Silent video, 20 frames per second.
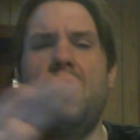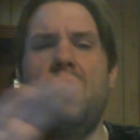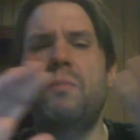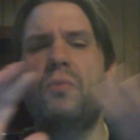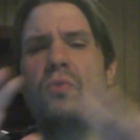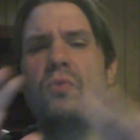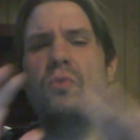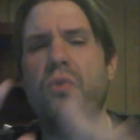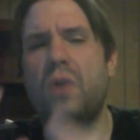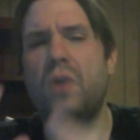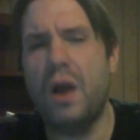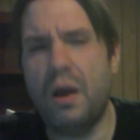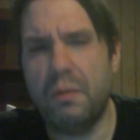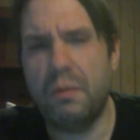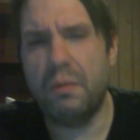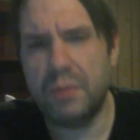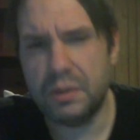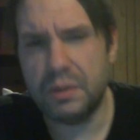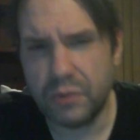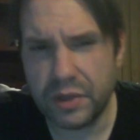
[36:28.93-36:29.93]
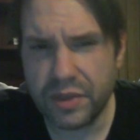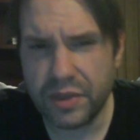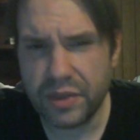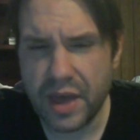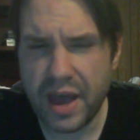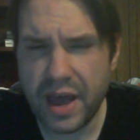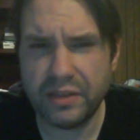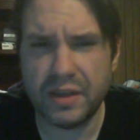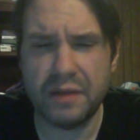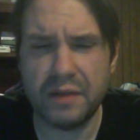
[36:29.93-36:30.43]
Problem with
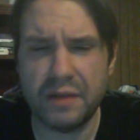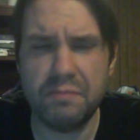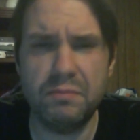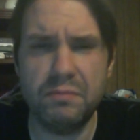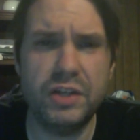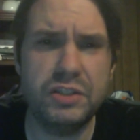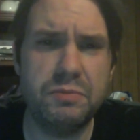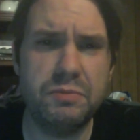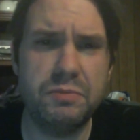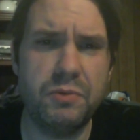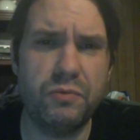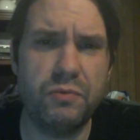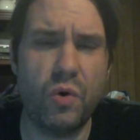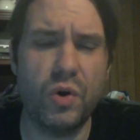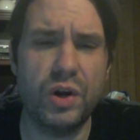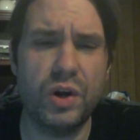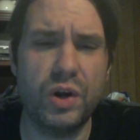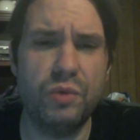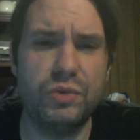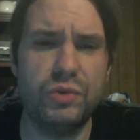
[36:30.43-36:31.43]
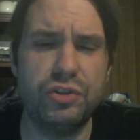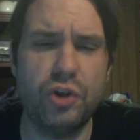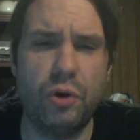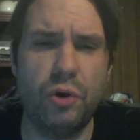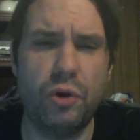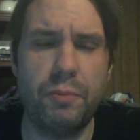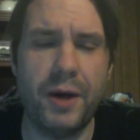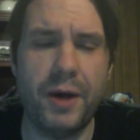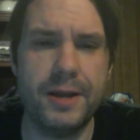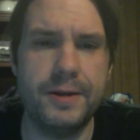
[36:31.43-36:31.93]
that months before it was
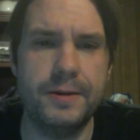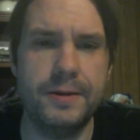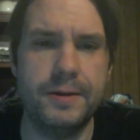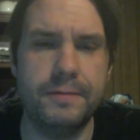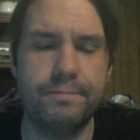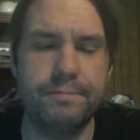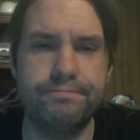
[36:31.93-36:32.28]
Joe Biden.